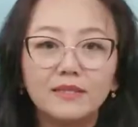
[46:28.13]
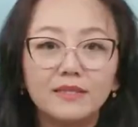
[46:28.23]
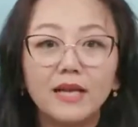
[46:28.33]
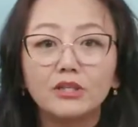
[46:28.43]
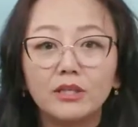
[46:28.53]

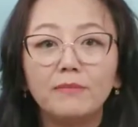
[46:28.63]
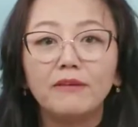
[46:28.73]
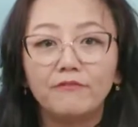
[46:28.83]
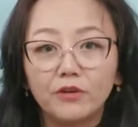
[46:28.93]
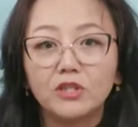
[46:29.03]
is actually
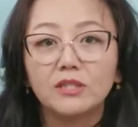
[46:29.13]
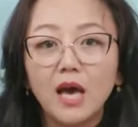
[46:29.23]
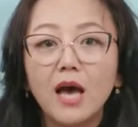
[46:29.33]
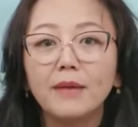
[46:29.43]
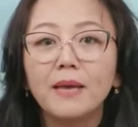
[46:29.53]
my first
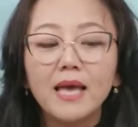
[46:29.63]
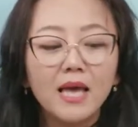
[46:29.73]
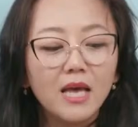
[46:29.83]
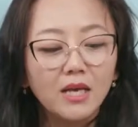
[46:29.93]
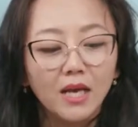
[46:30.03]
time
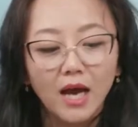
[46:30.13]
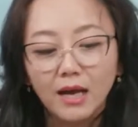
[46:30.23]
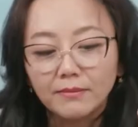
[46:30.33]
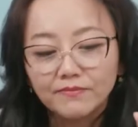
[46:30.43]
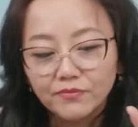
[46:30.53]

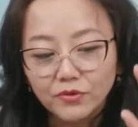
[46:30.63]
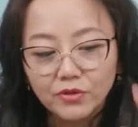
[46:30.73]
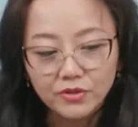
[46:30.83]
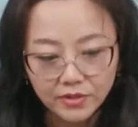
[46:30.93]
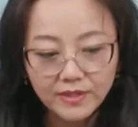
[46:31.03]

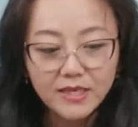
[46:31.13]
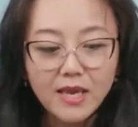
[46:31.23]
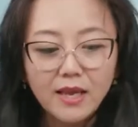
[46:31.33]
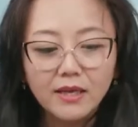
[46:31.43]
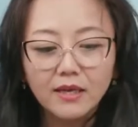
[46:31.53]

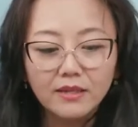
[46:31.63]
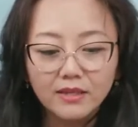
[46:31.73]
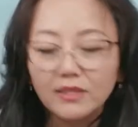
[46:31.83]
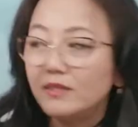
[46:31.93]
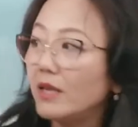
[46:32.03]
seeing
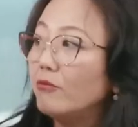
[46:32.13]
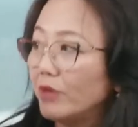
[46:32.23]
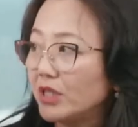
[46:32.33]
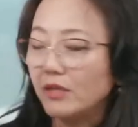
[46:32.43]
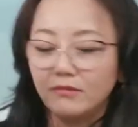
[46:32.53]
this in
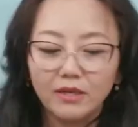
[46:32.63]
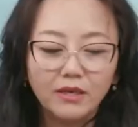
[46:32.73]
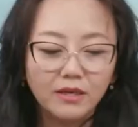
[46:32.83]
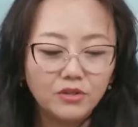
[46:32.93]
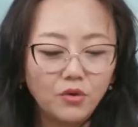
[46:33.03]
written.
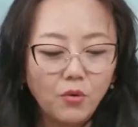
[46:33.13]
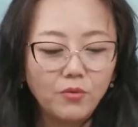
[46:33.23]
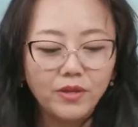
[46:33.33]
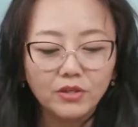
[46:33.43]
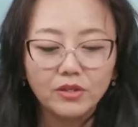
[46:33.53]

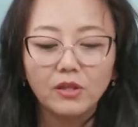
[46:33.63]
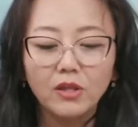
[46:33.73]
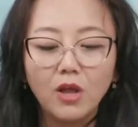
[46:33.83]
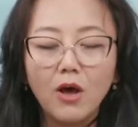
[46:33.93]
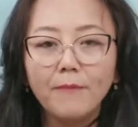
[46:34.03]
So there's a
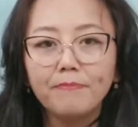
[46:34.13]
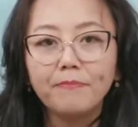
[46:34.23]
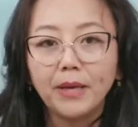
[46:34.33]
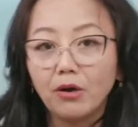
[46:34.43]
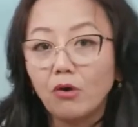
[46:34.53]
long
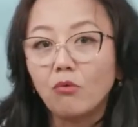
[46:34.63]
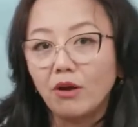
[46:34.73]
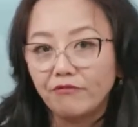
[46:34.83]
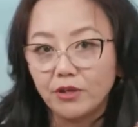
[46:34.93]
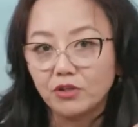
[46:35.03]

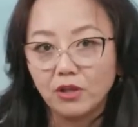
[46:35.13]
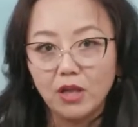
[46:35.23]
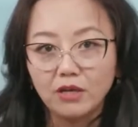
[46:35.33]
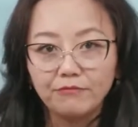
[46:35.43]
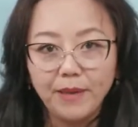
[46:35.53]
paragraph, there's a
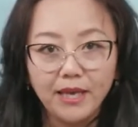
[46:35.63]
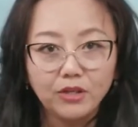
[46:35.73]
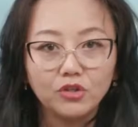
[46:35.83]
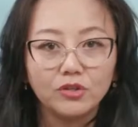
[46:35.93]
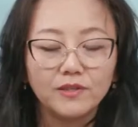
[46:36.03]
lot of
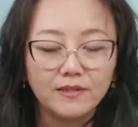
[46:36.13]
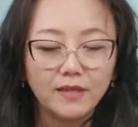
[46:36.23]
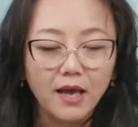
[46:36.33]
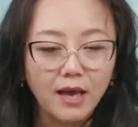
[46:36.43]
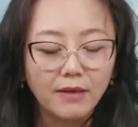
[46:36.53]
pages
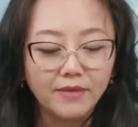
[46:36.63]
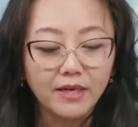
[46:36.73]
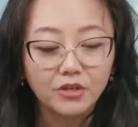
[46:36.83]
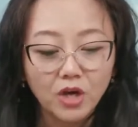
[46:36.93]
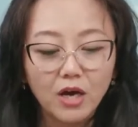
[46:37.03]

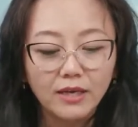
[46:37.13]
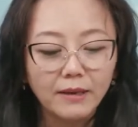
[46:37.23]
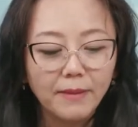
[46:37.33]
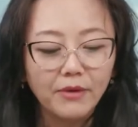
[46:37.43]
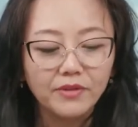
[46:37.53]
that are
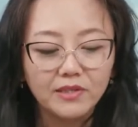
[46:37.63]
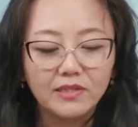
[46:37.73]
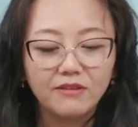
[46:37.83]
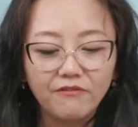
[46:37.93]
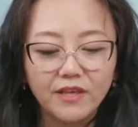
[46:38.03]
talking about this
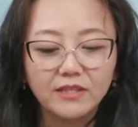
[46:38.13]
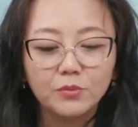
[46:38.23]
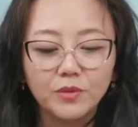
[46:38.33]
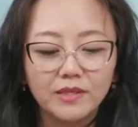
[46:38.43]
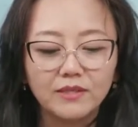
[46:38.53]
defense
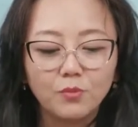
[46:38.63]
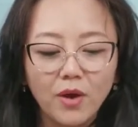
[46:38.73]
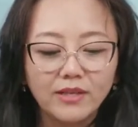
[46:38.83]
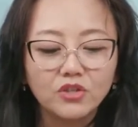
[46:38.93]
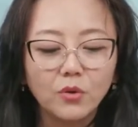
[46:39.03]
witness
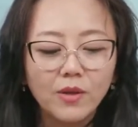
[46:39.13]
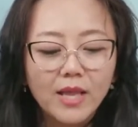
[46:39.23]
one. So